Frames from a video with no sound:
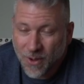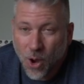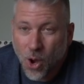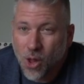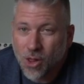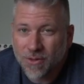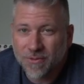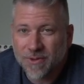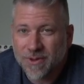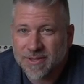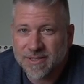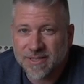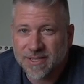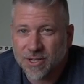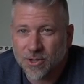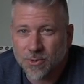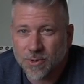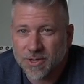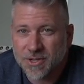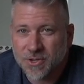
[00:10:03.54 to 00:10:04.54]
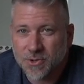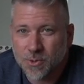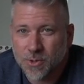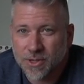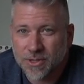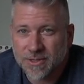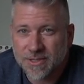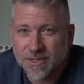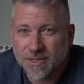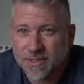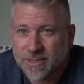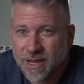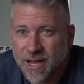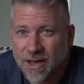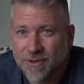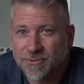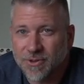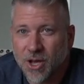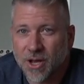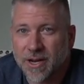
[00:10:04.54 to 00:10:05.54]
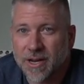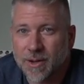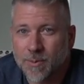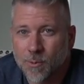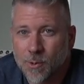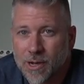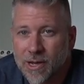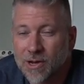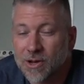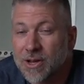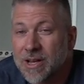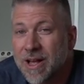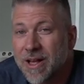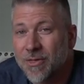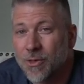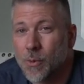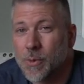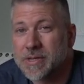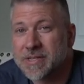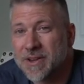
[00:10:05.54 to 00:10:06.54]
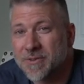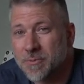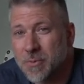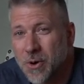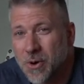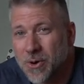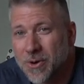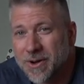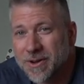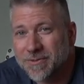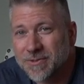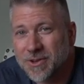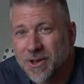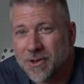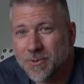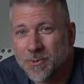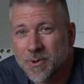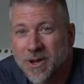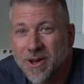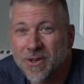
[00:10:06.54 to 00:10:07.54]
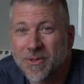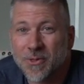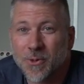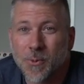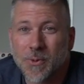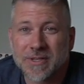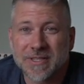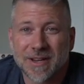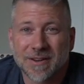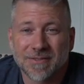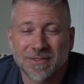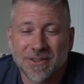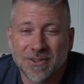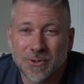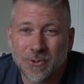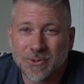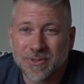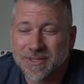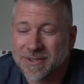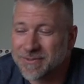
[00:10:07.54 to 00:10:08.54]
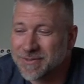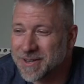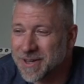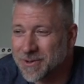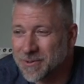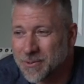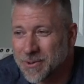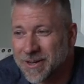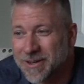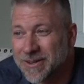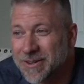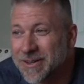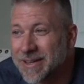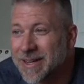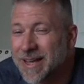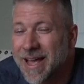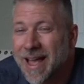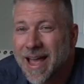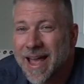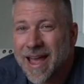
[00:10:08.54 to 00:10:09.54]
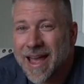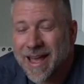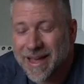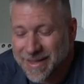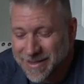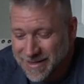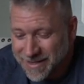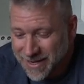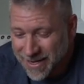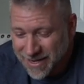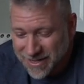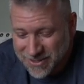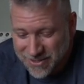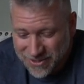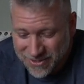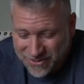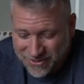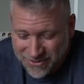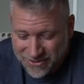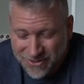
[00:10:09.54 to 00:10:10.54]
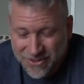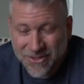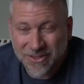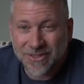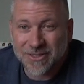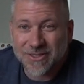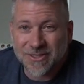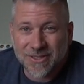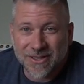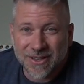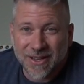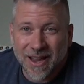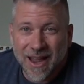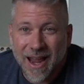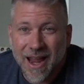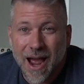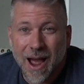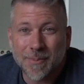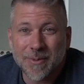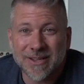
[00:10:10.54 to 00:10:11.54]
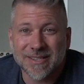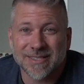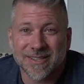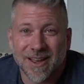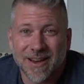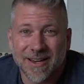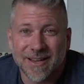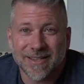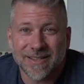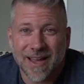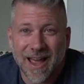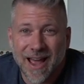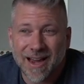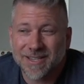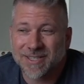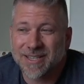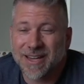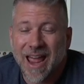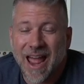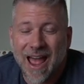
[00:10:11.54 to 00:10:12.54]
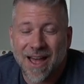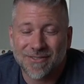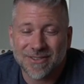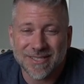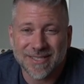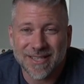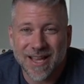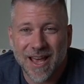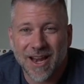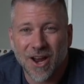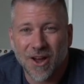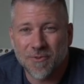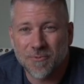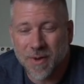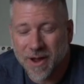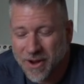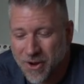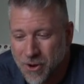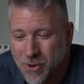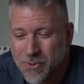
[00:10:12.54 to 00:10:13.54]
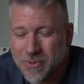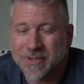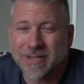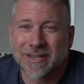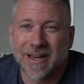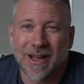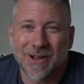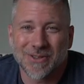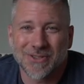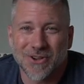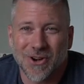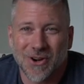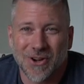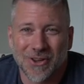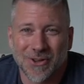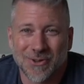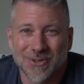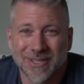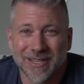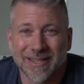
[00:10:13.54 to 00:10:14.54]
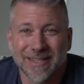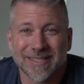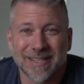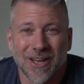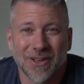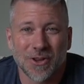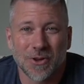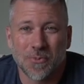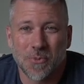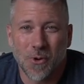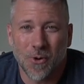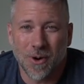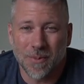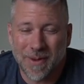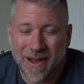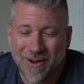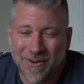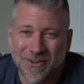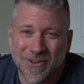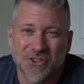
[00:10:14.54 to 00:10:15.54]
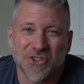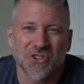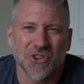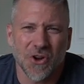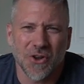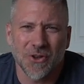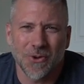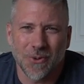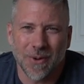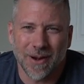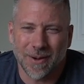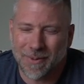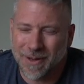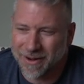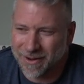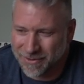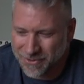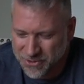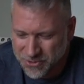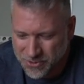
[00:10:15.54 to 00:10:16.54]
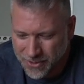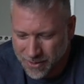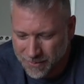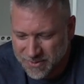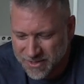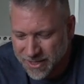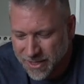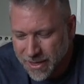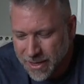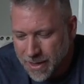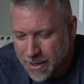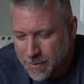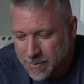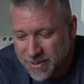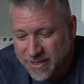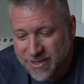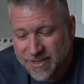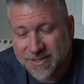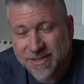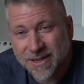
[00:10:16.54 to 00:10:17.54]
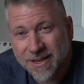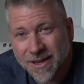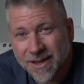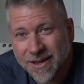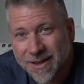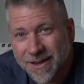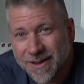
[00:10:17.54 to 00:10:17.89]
All of his Cedar Ridge quilts have done him well. The ones I've borrowed have done well. The ones I've used have done well. And hey, I'm excited to actually have a set of my own to now start using and tell you more about and show you when I'm out on trips, because